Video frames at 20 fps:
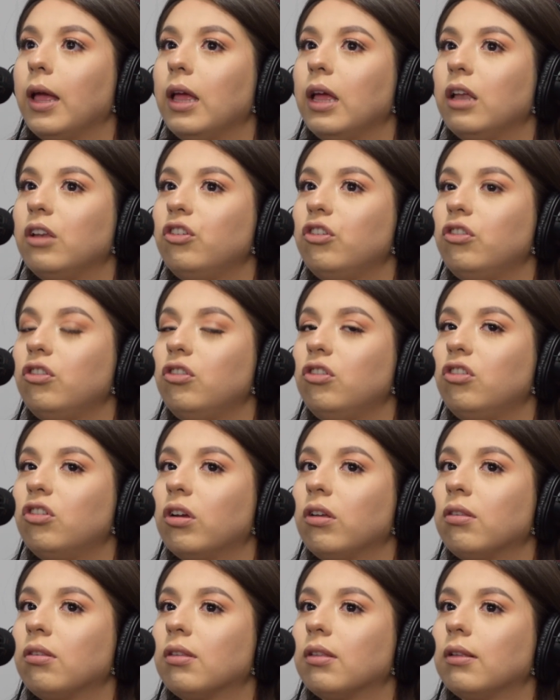it
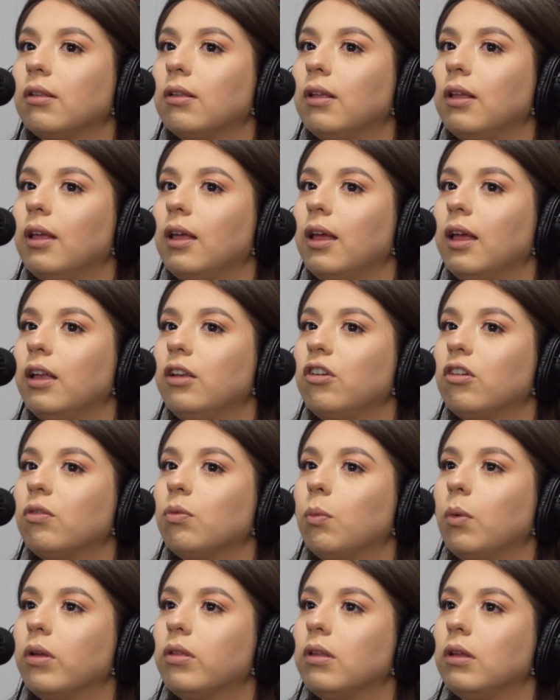just
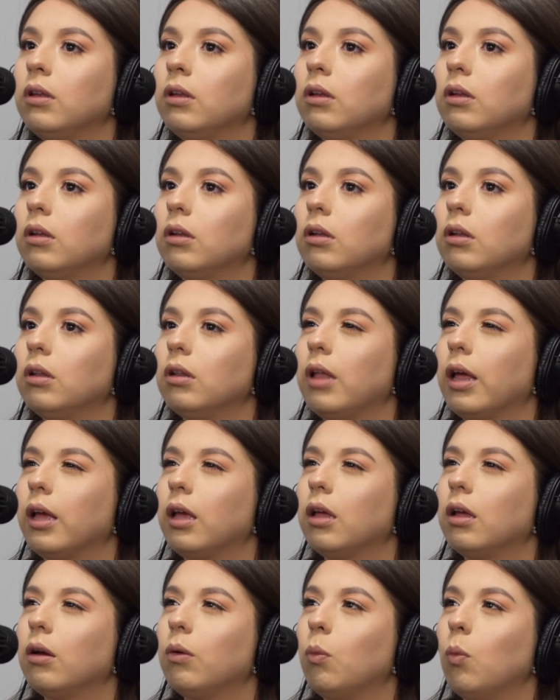wasn't
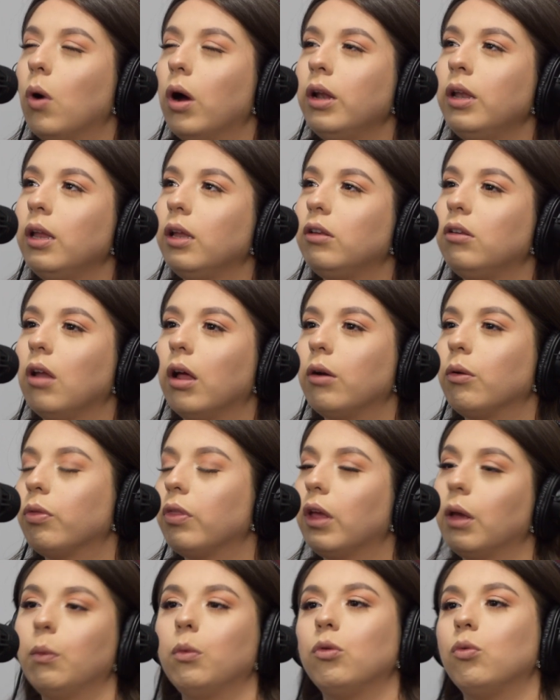like I don't
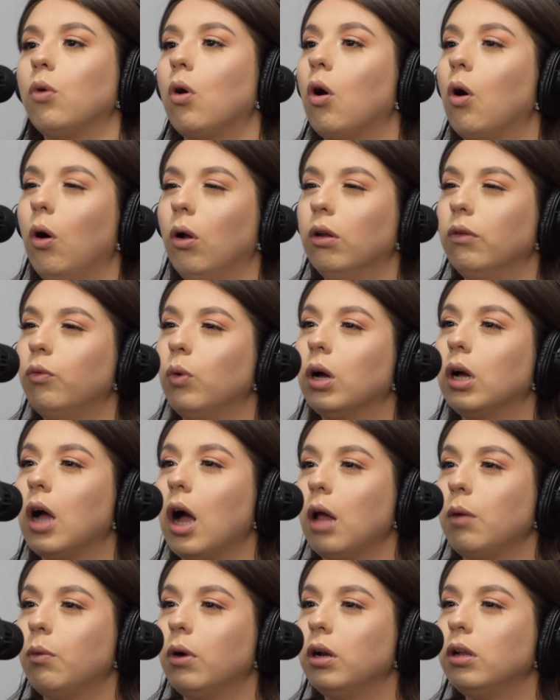think it was all of what
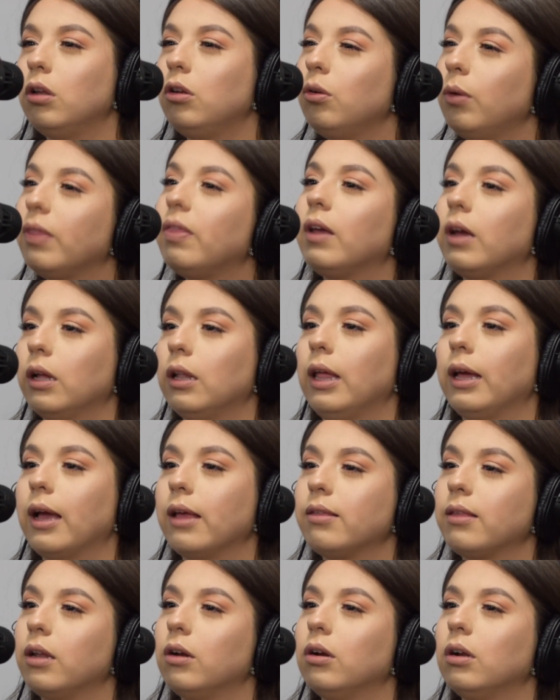God wanted to do. I think like I
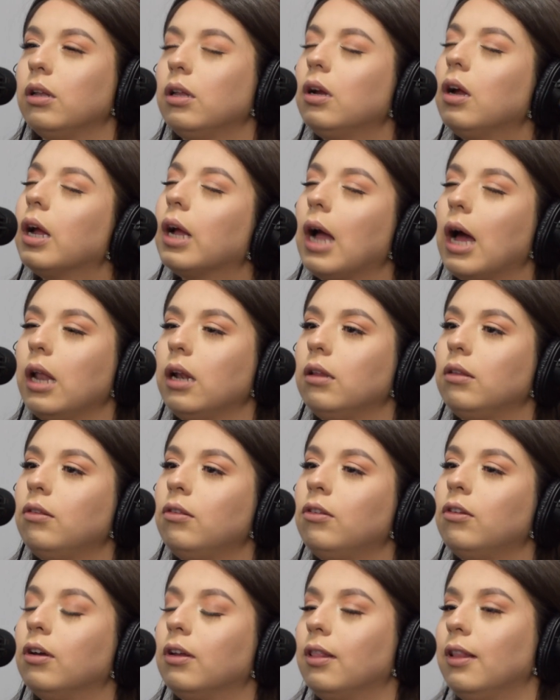said earlier, I kind of
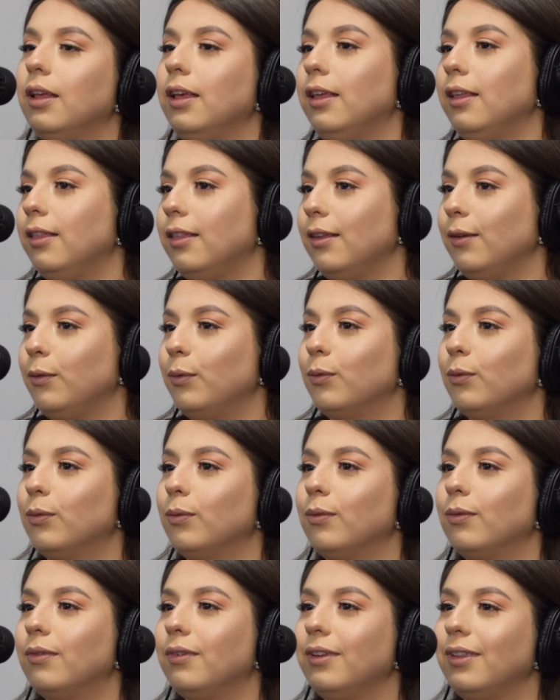took the easy
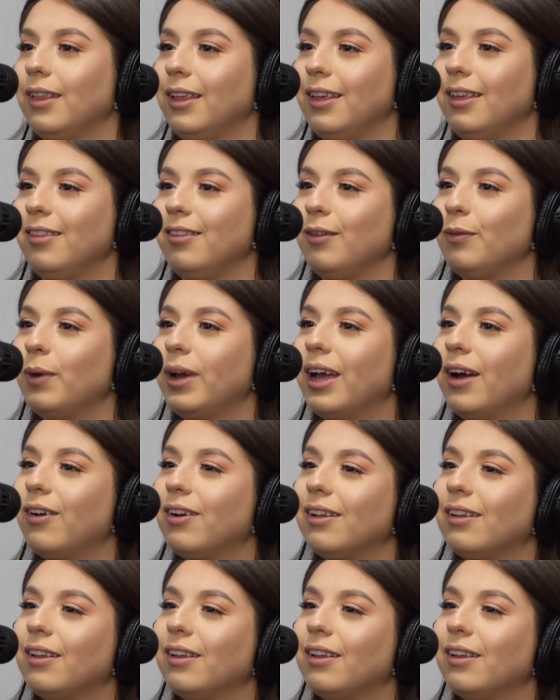way out